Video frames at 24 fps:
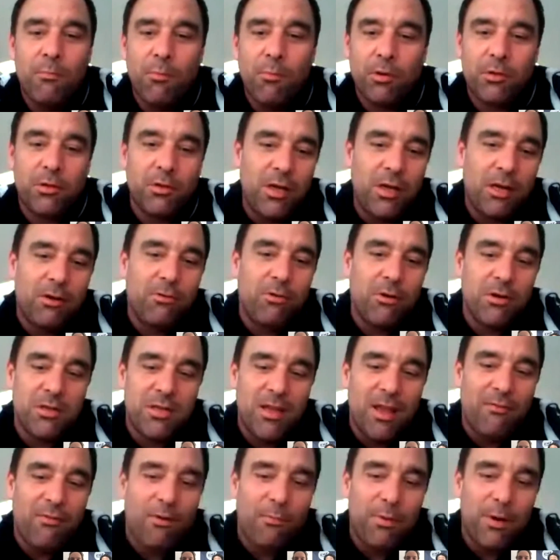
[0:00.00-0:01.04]
Montenegro has
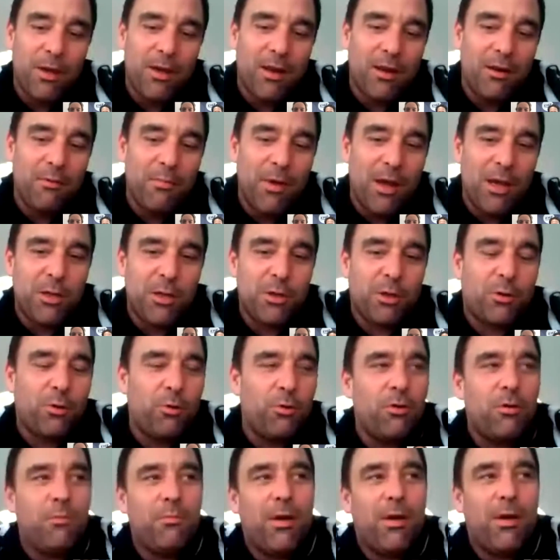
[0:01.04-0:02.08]
never been at a major
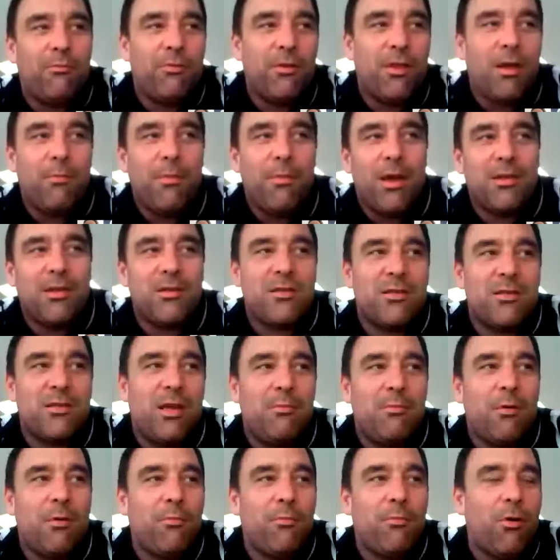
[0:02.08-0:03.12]
tournament with a men's team
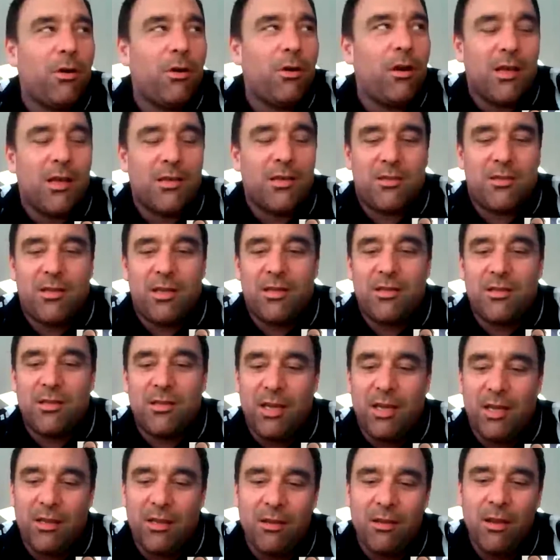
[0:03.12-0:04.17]
among the last
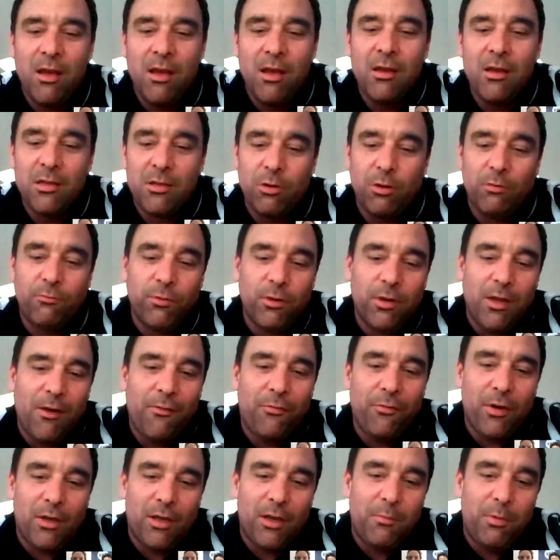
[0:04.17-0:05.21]
16, so it would
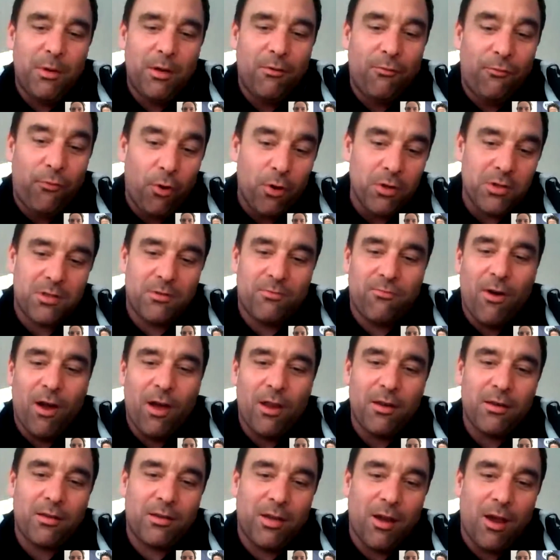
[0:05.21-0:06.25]
definitely be the first
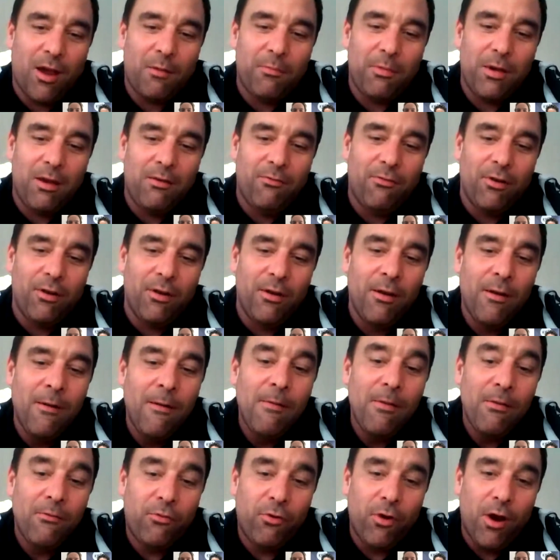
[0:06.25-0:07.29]
time
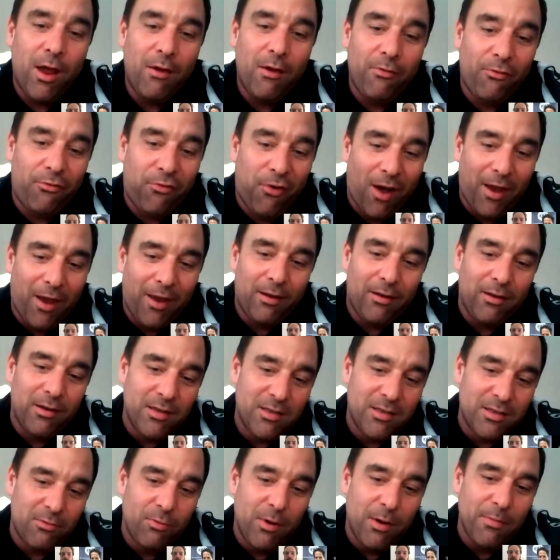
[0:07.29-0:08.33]
even for have a
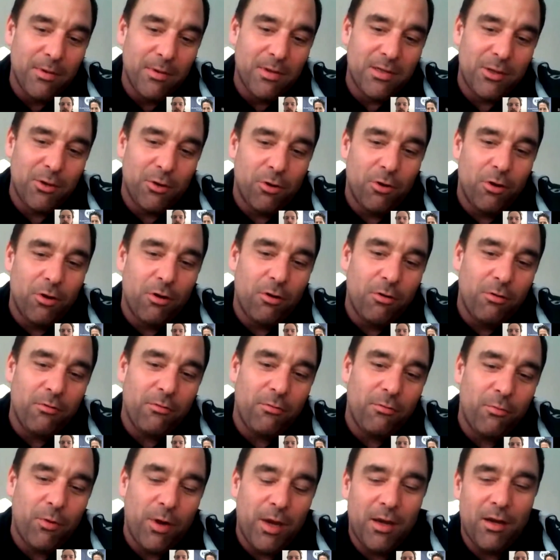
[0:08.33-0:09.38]
finalist. The women's
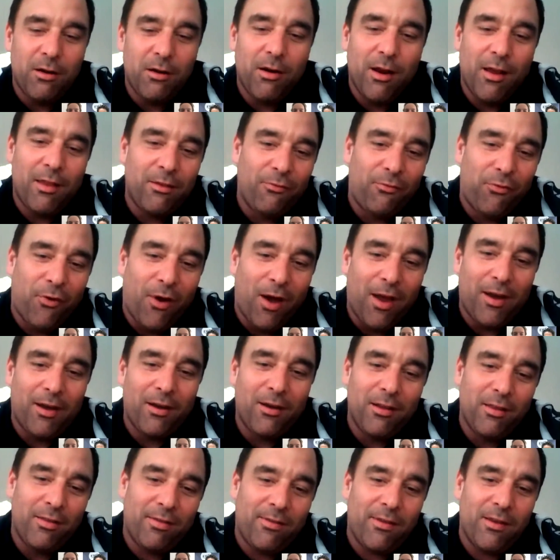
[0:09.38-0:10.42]
Euro winner and the
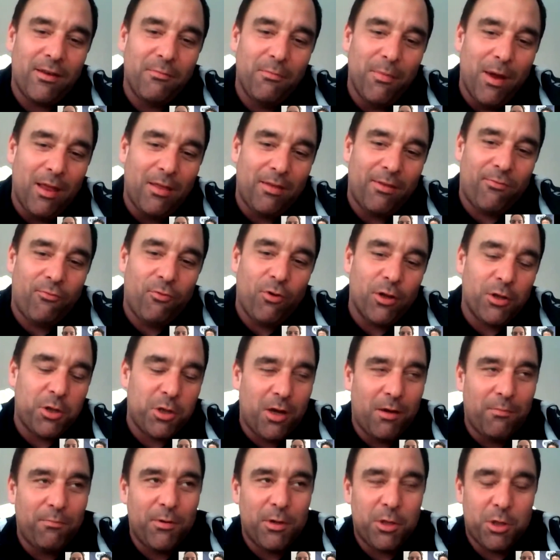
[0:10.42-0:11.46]
finalist in the men's world
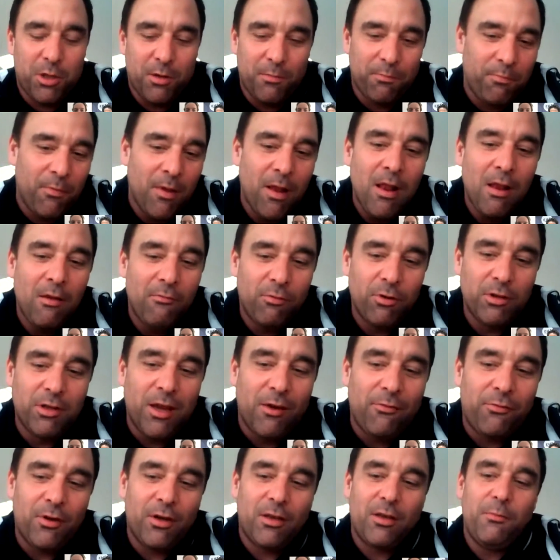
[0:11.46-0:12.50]
championship would
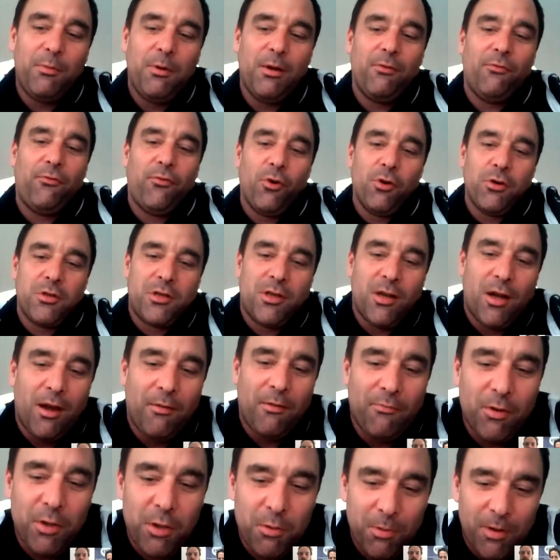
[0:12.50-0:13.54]
definitely be the first
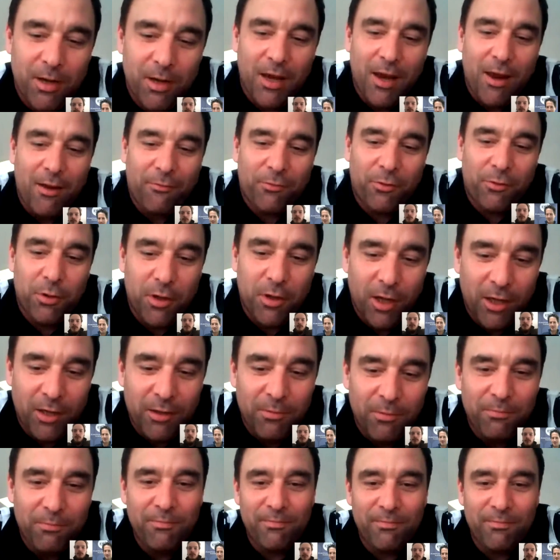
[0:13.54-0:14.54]
time which we can have tonight.